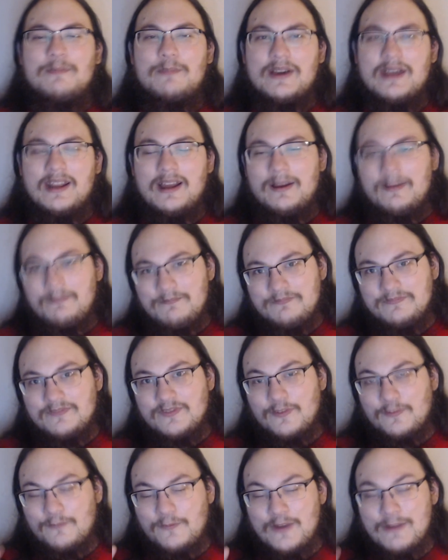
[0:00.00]
But
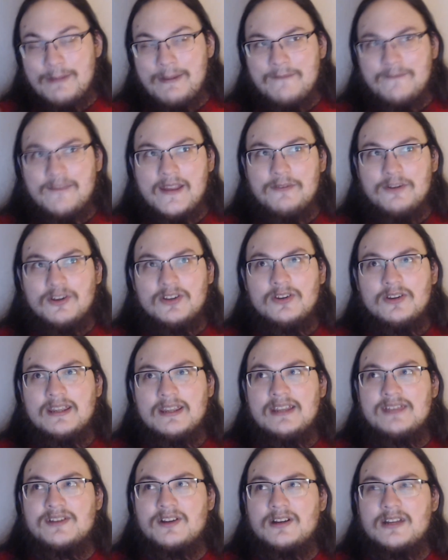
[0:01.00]
for my favorite
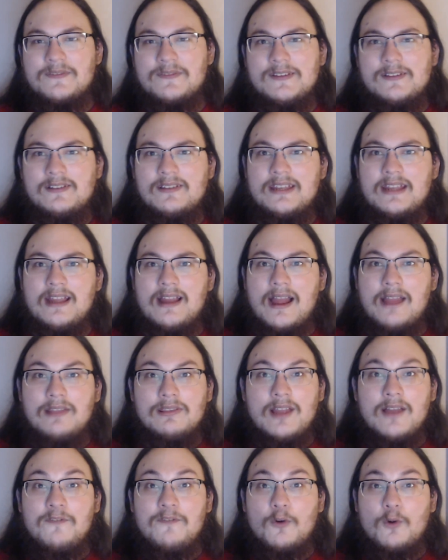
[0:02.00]
cookies are definitely, I
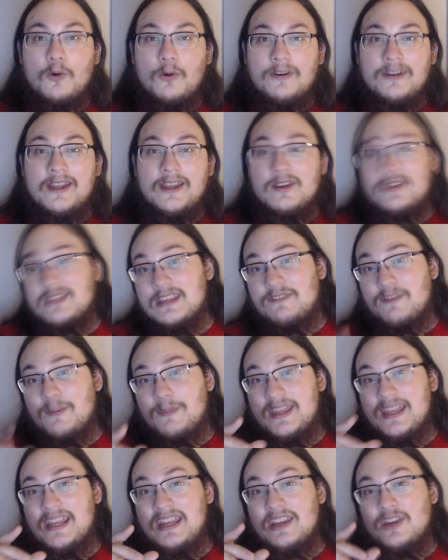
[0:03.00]
love Oreos, and if
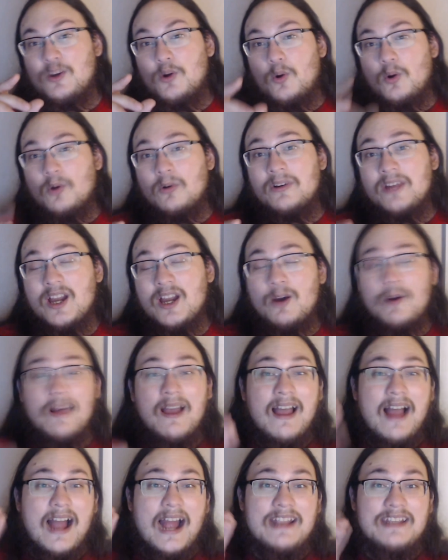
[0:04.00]
I'm eating an Oreo,